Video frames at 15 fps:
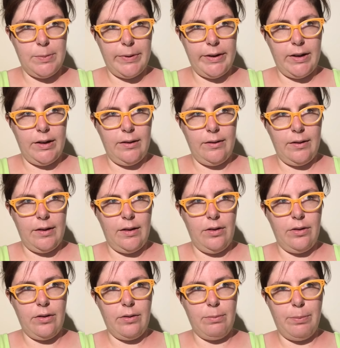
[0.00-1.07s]
working
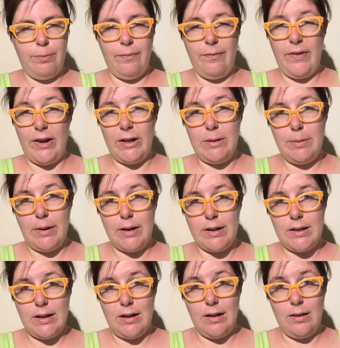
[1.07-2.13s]
either very
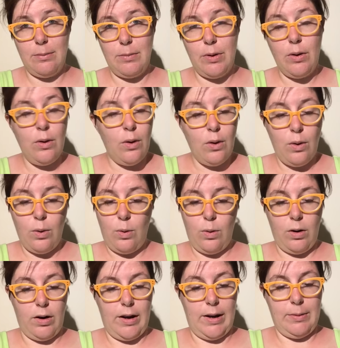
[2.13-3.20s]
part-time
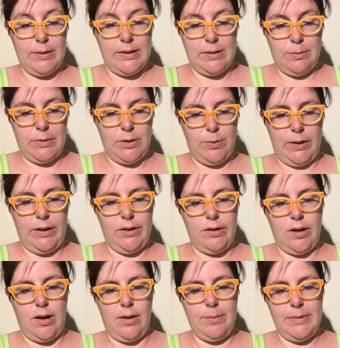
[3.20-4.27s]
or I was in between
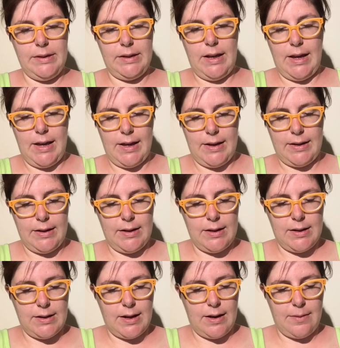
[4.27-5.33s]
jobs, and
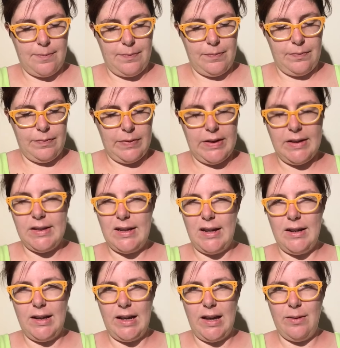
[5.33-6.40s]
this
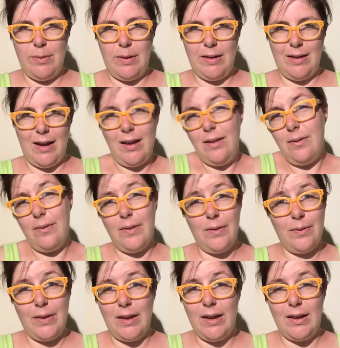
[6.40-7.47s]
kind of gave me life
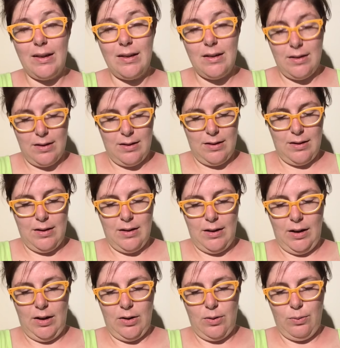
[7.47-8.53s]
of, like,
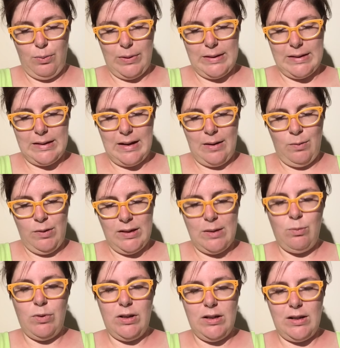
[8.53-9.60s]
you know, when and
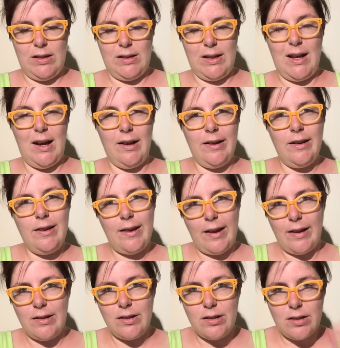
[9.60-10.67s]
someone does a kind
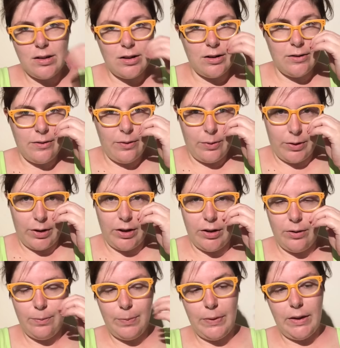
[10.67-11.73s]
gesture for
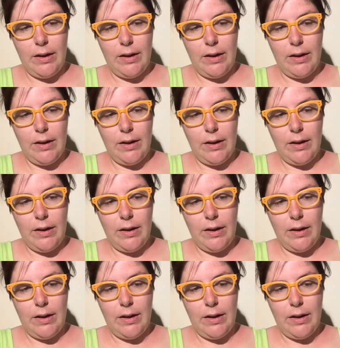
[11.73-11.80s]
you,